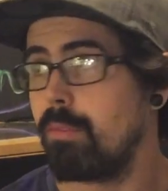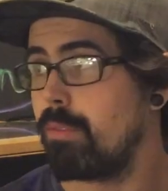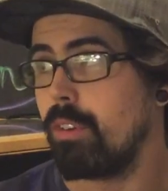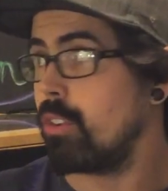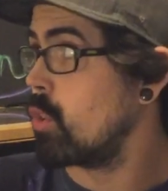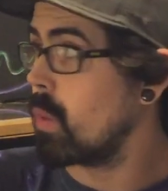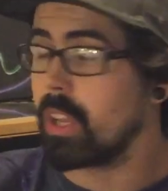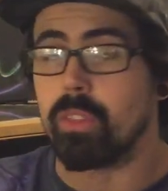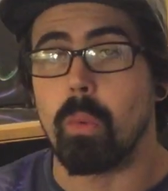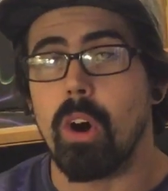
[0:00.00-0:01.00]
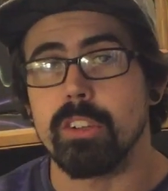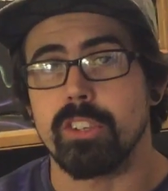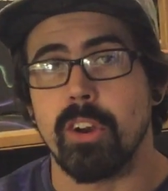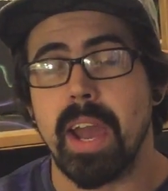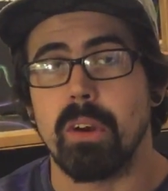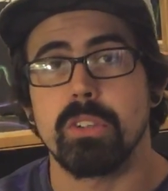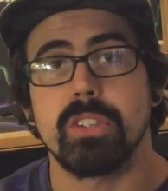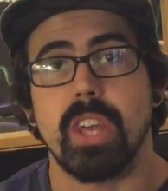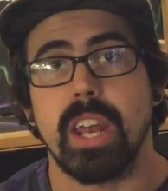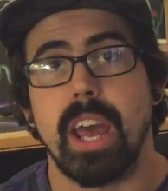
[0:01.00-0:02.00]
for doing the walls in your
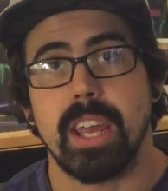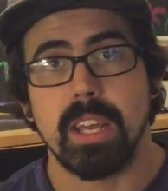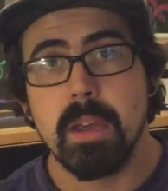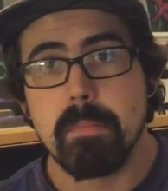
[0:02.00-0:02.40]
house, and I